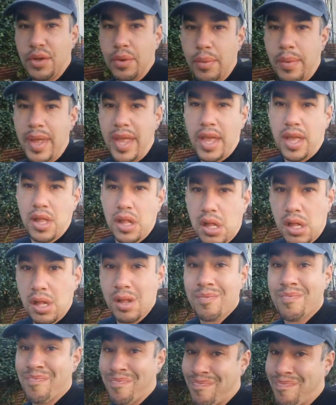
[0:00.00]
two weeks,
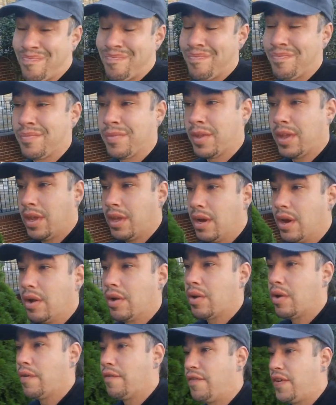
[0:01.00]
you
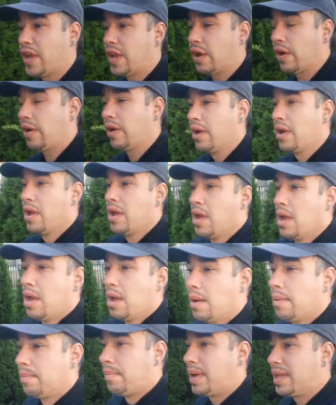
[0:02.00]
know, go figure.
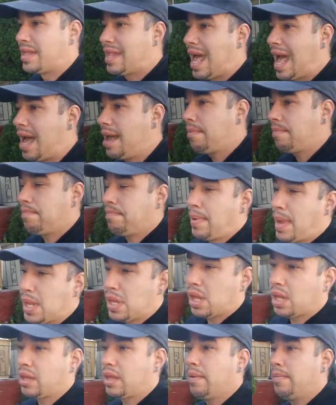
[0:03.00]
But that
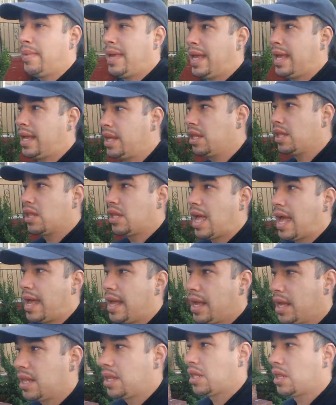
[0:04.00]
basically means
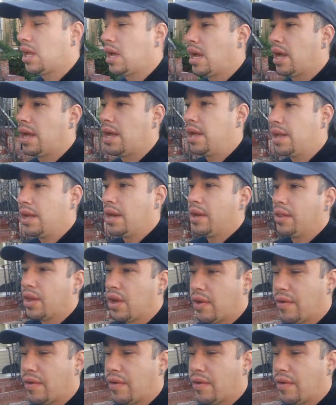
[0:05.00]
that it's, uh, you know, the